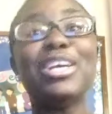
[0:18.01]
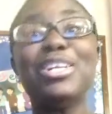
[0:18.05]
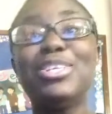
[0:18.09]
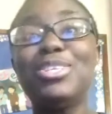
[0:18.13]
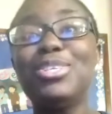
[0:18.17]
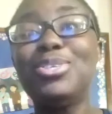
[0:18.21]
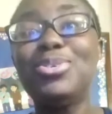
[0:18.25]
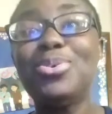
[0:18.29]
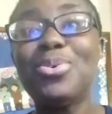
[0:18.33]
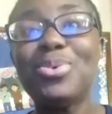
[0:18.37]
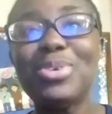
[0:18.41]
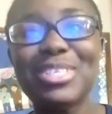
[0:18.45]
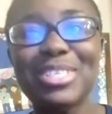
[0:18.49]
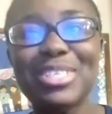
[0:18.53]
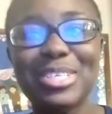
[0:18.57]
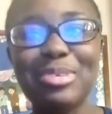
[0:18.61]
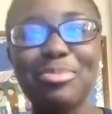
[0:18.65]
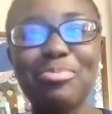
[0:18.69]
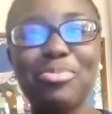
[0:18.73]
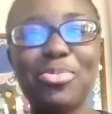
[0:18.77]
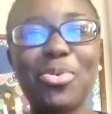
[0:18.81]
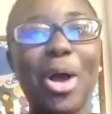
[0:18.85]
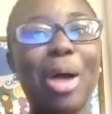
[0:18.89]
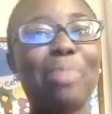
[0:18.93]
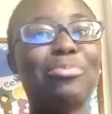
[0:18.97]
It's so
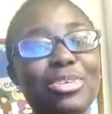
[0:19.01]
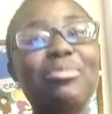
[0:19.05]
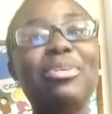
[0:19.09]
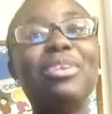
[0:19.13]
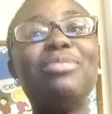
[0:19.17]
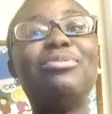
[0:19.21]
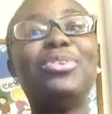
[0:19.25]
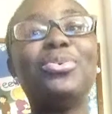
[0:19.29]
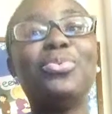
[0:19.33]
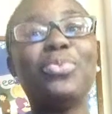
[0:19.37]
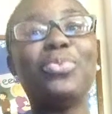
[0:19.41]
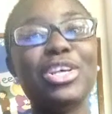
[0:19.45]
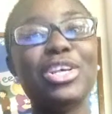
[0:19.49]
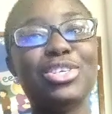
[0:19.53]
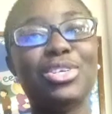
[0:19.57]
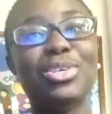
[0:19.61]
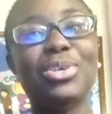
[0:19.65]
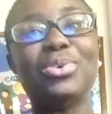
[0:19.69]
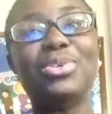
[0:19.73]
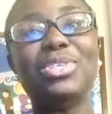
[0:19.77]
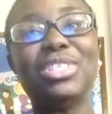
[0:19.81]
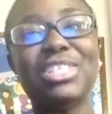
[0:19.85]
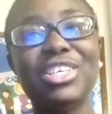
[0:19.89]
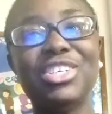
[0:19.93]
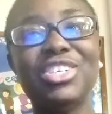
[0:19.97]
simple. Some of the ways you
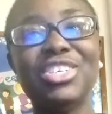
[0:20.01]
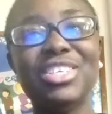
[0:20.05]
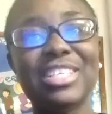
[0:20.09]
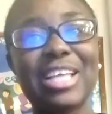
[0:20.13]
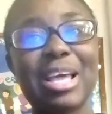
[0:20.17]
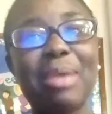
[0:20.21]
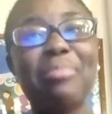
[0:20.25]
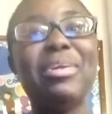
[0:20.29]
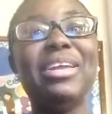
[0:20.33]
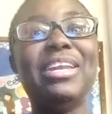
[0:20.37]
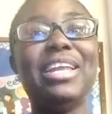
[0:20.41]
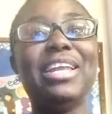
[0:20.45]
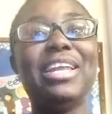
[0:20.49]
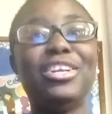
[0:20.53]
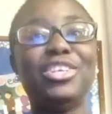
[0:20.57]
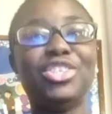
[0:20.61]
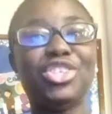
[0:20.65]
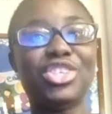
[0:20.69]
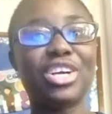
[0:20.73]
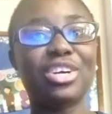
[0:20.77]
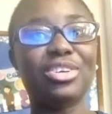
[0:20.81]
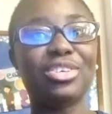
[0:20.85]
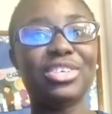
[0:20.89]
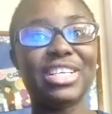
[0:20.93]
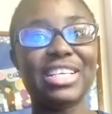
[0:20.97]
could teach STEM in early
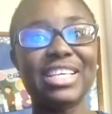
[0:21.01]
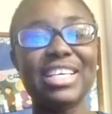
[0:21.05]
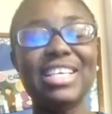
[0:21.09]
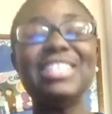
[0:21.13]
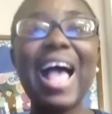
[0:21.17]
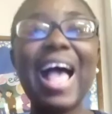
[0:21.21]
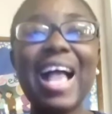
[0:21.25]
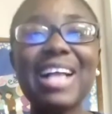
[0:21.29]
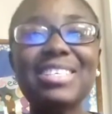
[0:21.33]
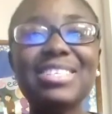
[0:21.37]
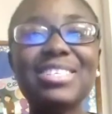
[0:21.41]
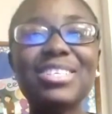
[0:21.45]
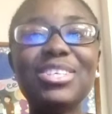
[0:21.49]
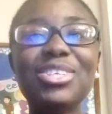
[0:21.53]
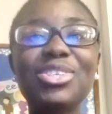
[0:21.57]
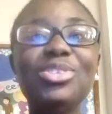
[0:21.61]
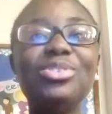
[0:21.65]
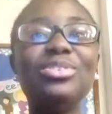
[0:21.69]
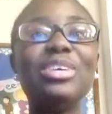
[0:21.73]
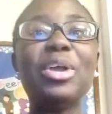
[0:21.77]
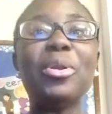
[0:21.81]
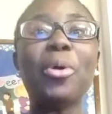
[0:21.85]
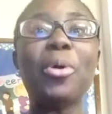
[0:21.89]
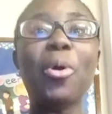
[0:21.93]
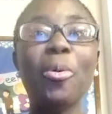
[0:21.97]
childhood is ask the
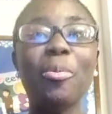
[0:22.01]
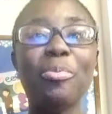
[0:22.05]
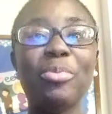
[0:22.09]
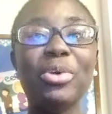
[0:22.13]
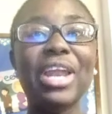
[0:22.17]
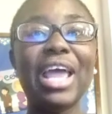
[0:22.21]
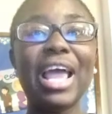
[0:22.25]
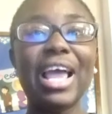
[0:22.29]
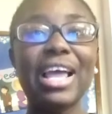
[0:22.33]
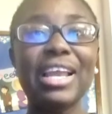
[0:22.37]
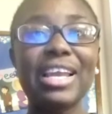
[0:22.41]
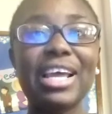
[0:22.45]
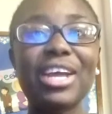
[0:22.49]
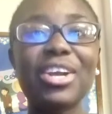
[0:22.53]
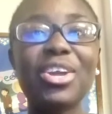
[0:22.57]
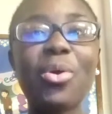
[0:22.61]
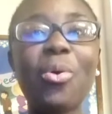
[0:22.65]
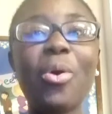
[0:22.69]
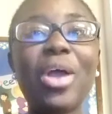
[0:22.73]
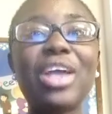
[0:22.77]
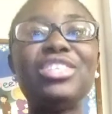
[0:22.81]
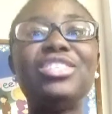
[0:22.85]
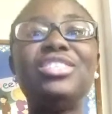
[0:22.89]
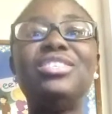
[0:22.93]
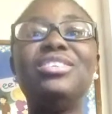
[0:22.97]
children open-ended
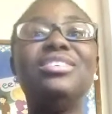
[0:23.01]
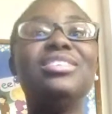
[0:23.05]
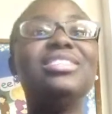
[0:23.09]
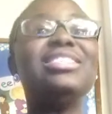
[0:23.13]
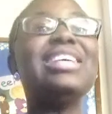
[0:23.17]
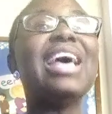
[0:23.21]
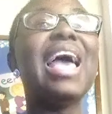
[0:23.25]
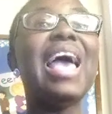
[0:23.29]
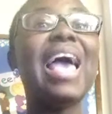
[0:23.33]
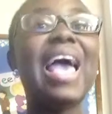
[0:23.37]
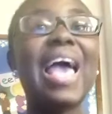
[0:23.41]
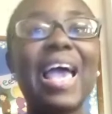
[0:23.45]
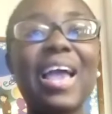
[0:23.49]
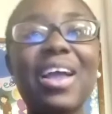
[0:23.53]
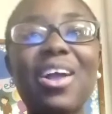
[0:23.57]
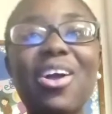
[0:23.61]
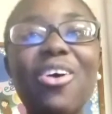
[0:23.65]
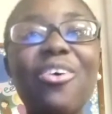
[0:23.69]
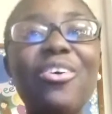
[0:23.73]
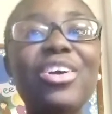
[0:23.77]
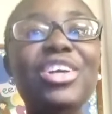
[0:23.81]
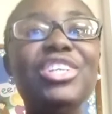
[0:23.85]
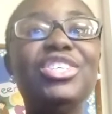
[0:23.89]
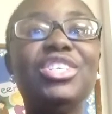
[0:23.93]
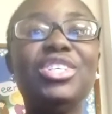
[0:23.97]
questions,
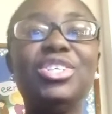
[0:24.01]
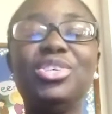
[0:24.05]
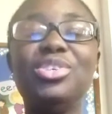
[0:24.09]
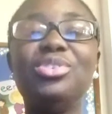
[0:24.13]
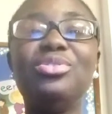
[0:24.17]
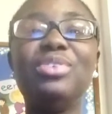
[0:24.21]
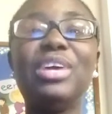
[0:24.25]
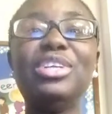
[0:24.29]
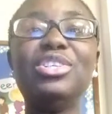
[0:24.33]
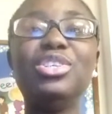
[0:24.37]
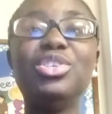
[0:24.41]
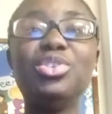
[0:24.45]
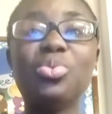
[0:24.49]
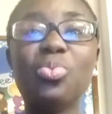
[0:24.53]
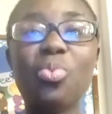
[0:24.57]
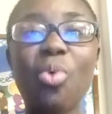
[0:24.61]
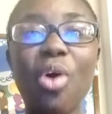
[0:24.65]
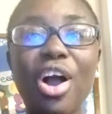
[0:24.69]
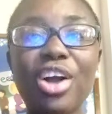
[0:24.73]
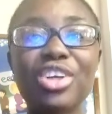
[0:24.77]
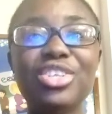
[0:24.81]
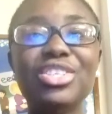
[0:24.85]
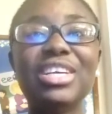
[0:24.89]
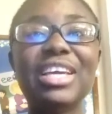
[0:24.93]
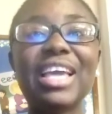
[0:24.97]
encourage the children to
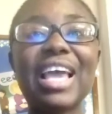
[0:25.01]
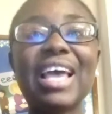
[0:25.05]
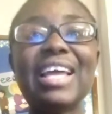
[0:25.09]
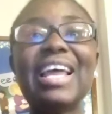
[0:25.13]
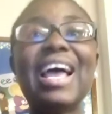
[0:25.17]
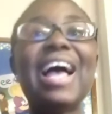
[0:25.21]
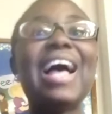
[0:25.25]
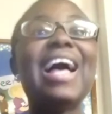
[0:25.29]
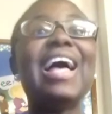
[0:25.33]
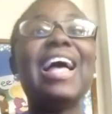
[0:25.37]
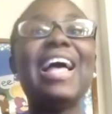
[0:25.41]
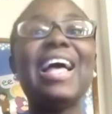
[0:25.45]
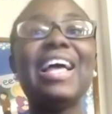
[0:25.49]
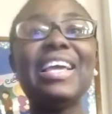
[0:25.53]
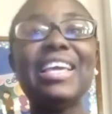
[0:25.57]
work together,